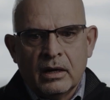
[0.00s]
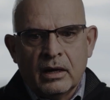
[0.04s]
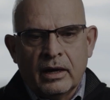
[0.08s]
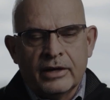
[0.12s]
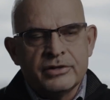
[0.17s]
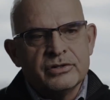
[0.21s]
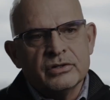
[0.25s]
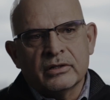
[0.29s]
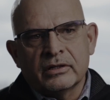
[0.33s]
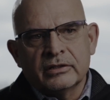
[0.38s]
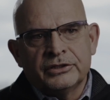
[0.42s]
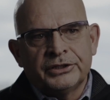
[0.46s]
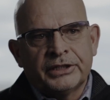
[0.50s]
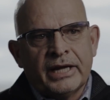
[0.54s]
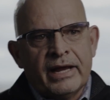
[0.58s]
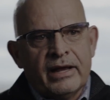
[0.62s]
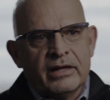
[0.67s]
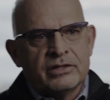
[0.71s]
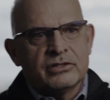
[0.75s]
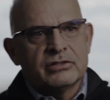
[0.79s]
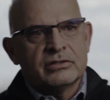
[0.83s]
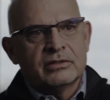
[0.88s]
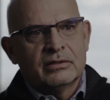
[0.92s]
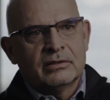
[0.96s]
I took a
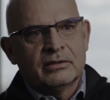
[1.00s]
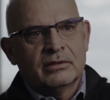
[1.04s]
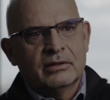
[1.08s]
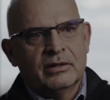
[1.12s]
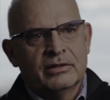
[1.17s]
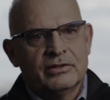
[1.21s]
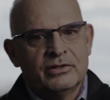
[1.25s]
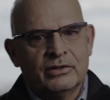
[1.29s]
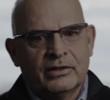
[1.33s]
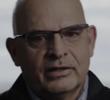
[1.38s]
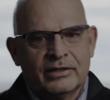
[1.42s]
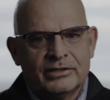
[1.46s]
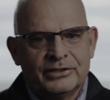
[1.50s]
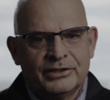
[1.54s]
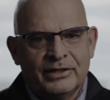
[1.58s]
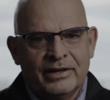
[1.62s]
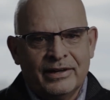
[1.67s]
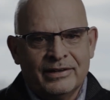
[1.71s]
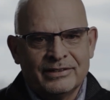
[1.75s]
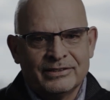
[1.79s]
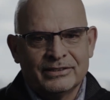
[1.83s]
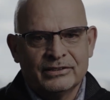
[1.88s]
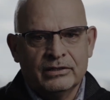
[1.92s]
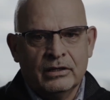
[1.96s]
chance
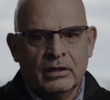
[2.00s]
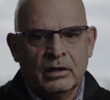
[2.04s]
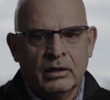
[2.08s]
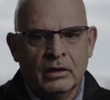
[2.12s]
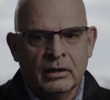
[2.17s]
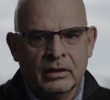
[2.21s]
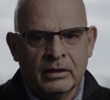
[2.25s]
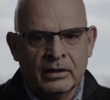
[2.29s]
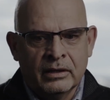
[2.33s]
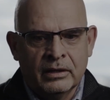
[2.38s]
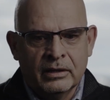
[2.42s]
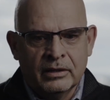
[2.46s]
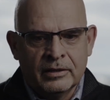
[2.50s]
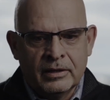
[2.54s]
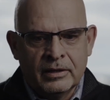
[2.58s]
on